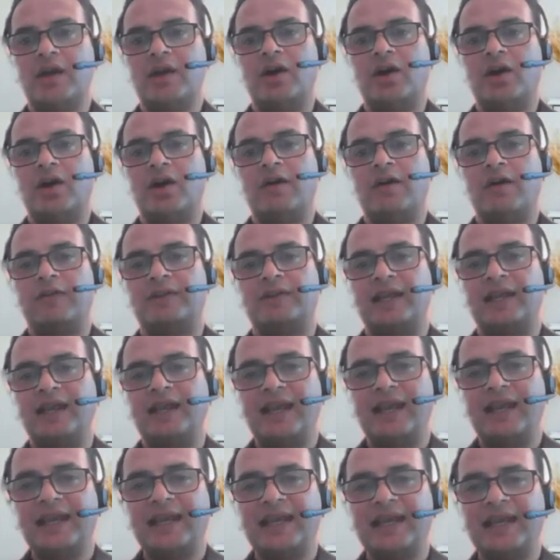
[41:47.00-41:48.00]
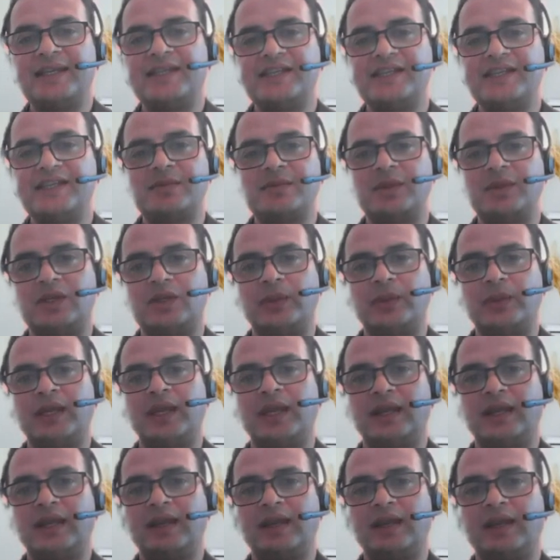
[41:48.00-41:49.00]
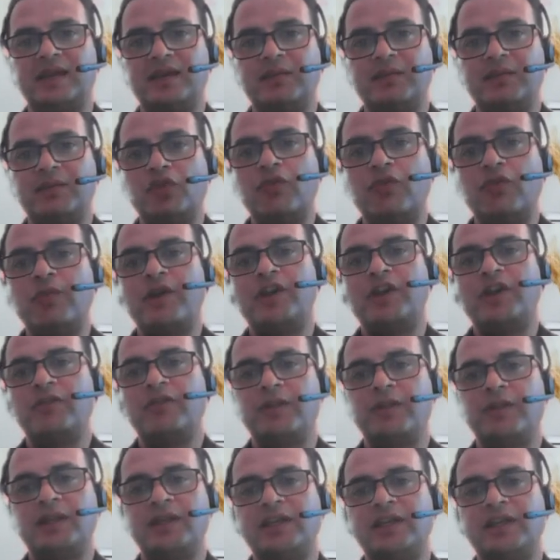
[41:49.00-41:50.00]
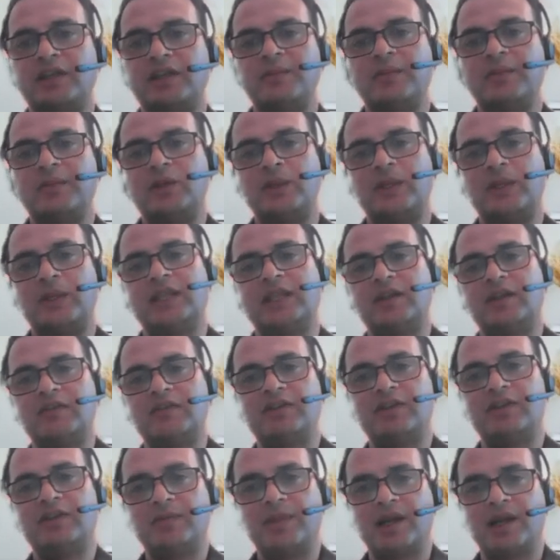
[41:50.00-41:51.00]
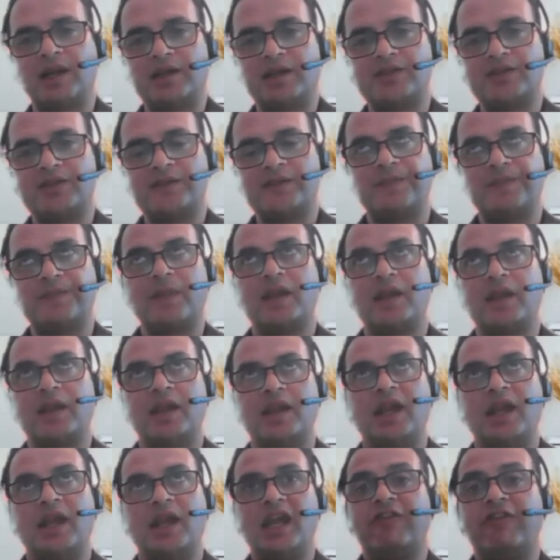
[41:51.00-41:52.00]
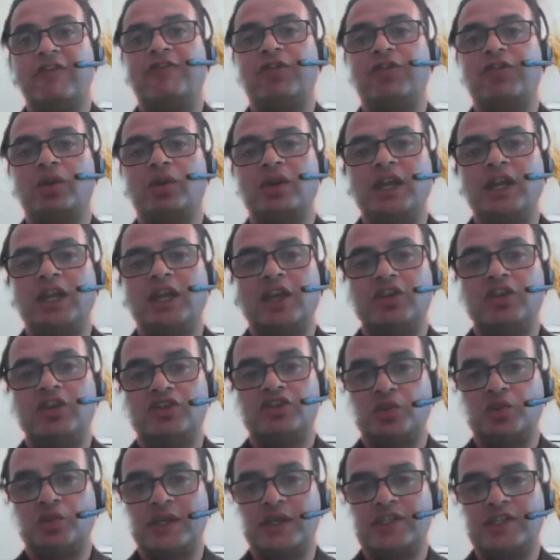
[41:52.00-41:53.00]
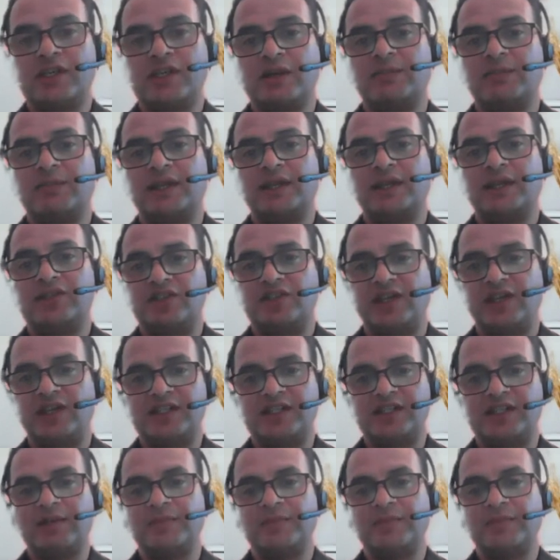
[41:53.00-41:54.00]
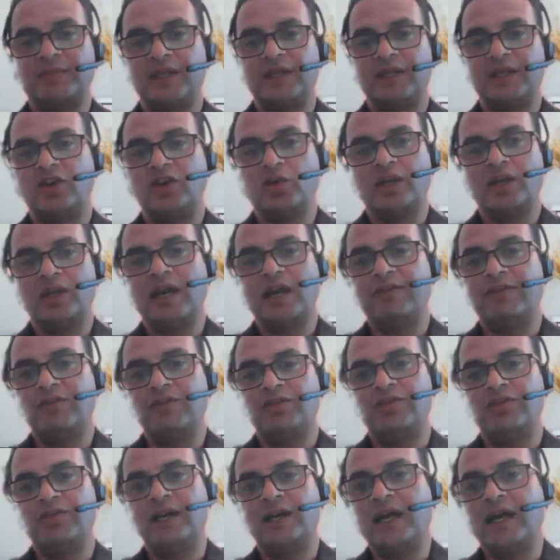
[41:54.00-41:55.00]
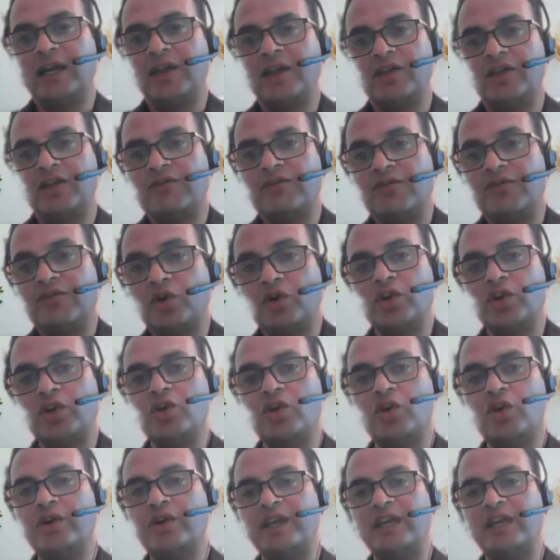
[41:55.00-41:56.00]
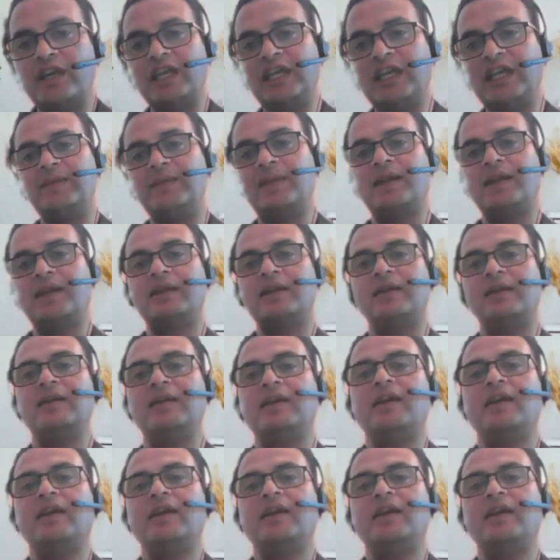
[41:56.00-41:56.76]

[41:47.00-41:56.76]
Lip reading: of the linkages between the movement of material between the different plants. If you need to switch something, change something, you don't have to rely on a phone call or an email